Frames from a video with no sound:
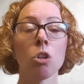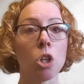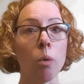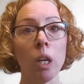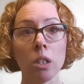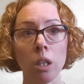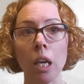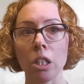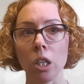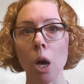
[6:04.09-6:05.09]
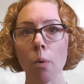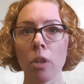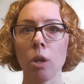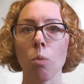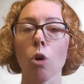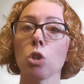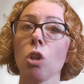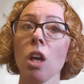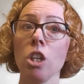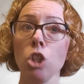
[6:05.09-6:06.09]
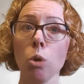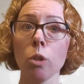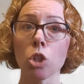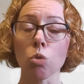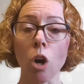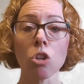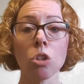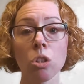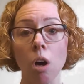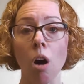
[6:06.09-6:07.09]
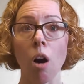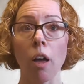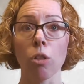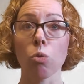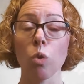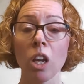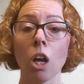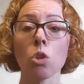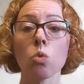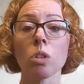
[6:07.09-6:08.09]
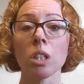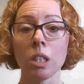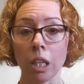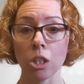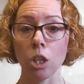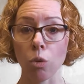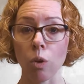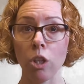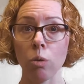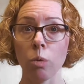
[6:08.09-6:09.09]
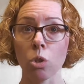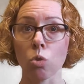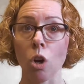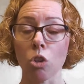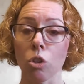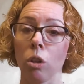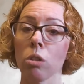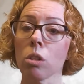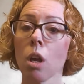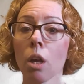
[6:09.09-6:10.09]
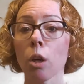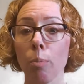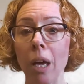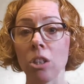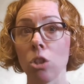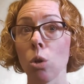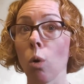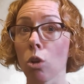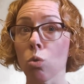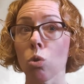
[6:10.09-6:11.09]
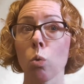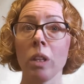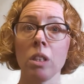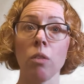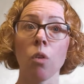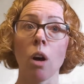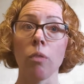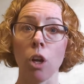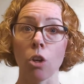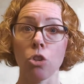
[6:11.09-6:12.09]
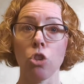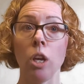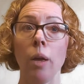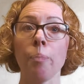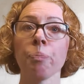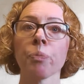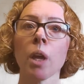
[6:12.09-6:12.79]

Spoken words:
So it's lower than it was. New instructions are high, 363 new instructions compared to 225 last year.